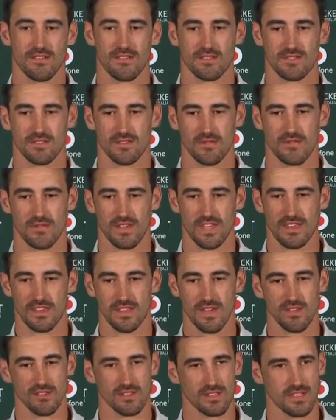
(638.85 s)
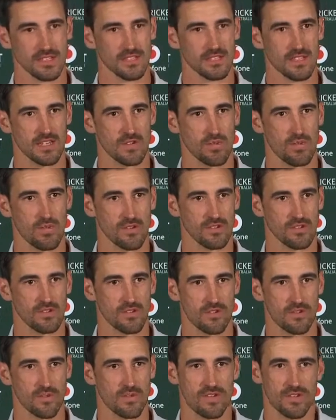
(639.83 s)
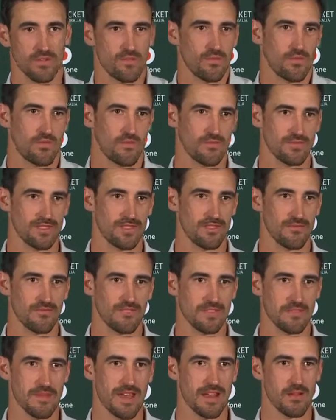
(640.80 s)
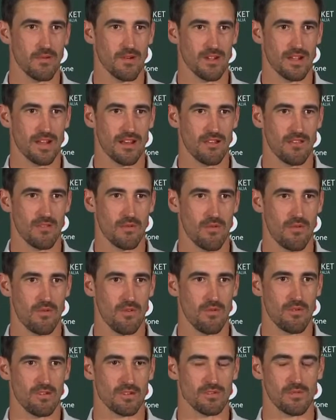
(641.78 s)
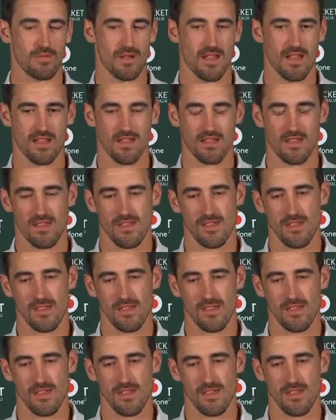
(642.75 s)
sort of hit those lengths that you wanted to, whether it didn't really matter what colour of the ball it was. But,